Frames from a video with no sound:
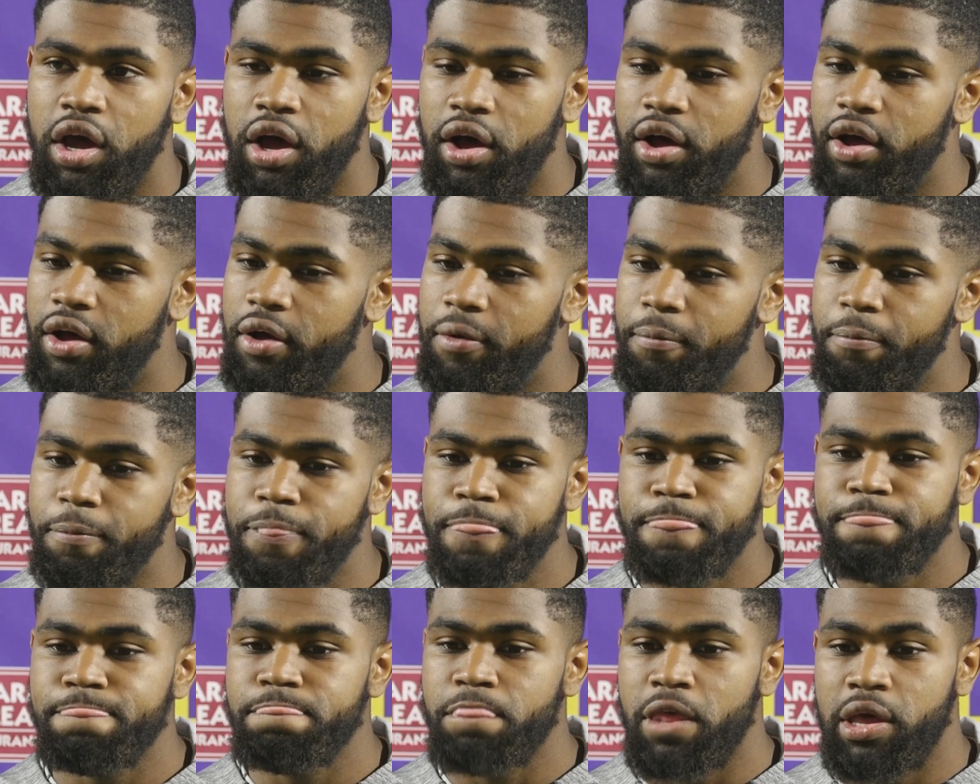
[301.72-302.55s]

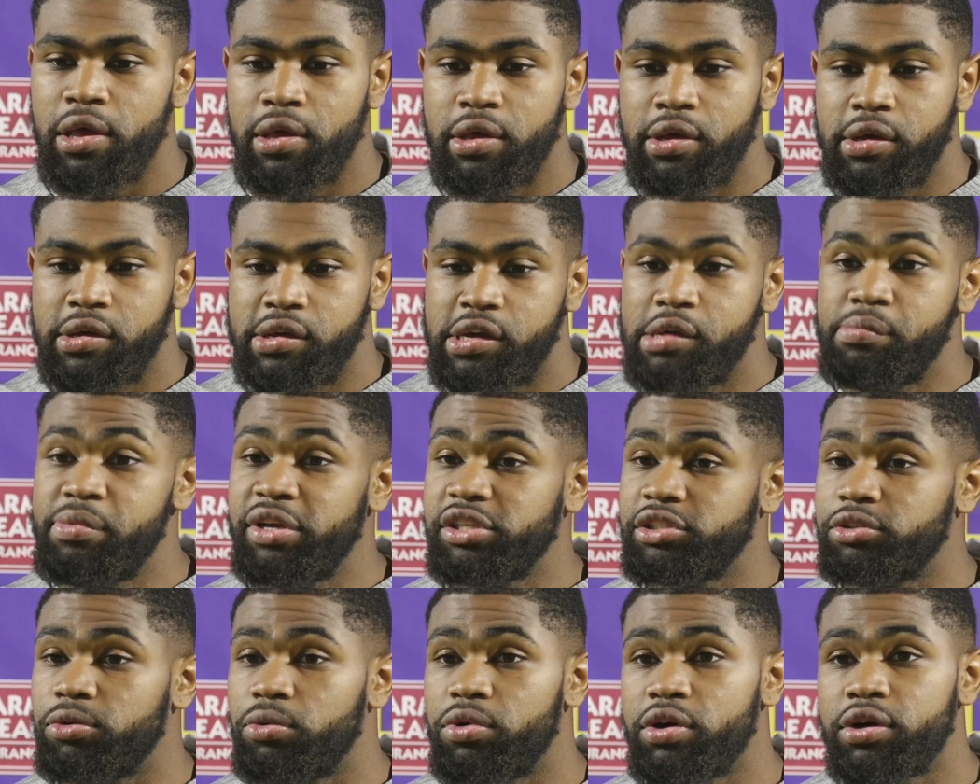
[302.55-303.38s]
It
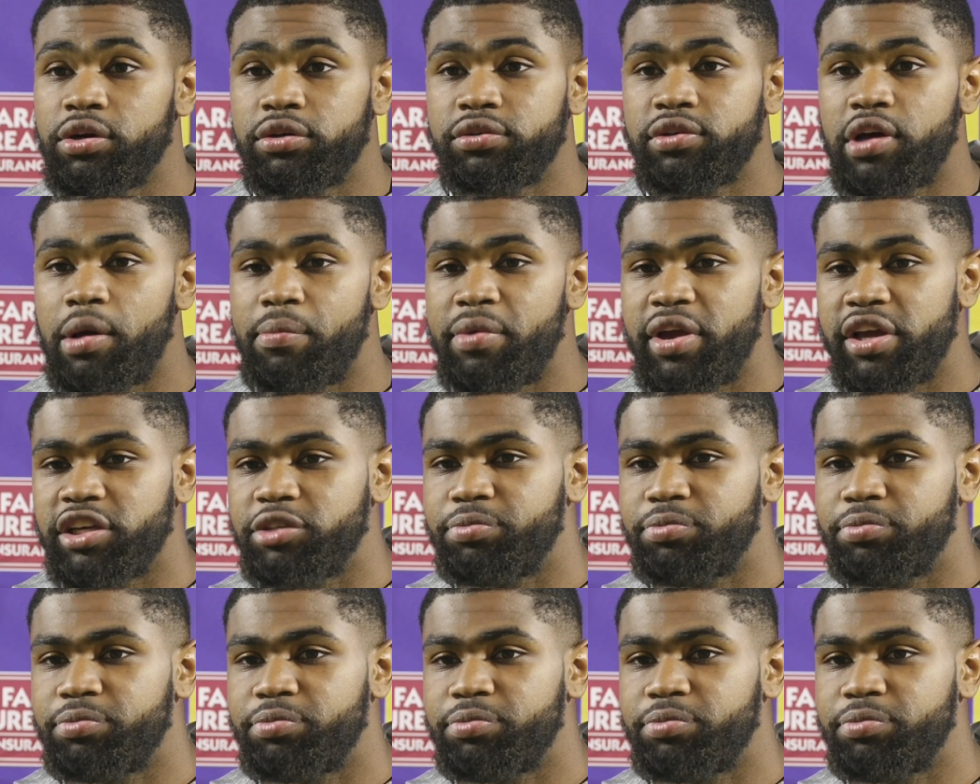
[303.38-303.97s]
means the world. I mean,